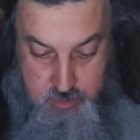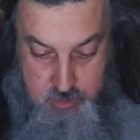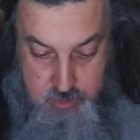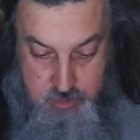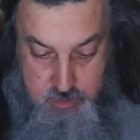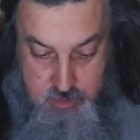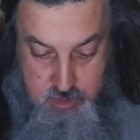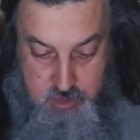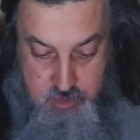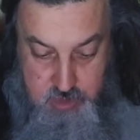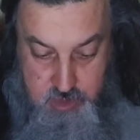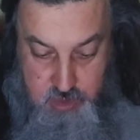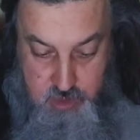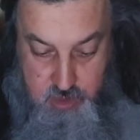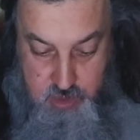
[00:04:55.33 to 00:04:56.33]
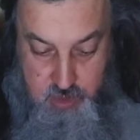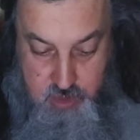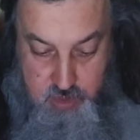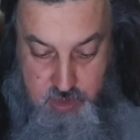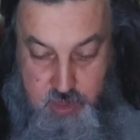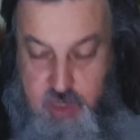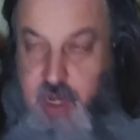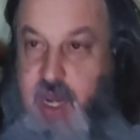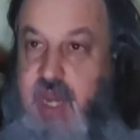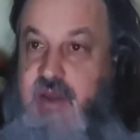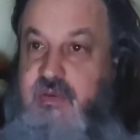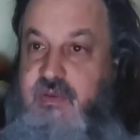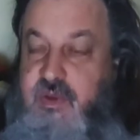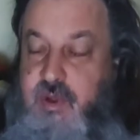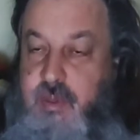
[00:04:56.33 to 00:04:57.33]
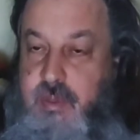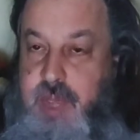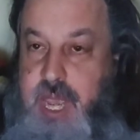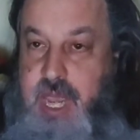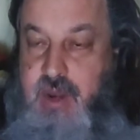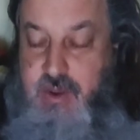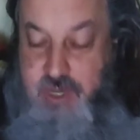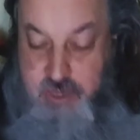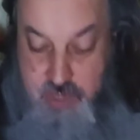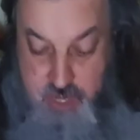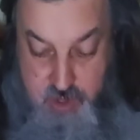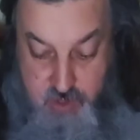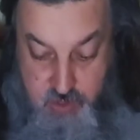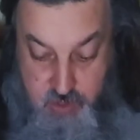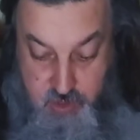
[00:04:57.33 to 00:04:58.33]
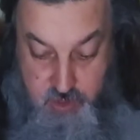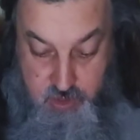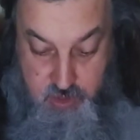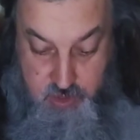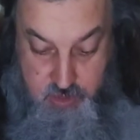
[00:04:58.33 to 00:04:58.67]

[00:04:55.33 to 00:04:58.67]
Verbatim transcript: These are the 9-volt batteries I ordered.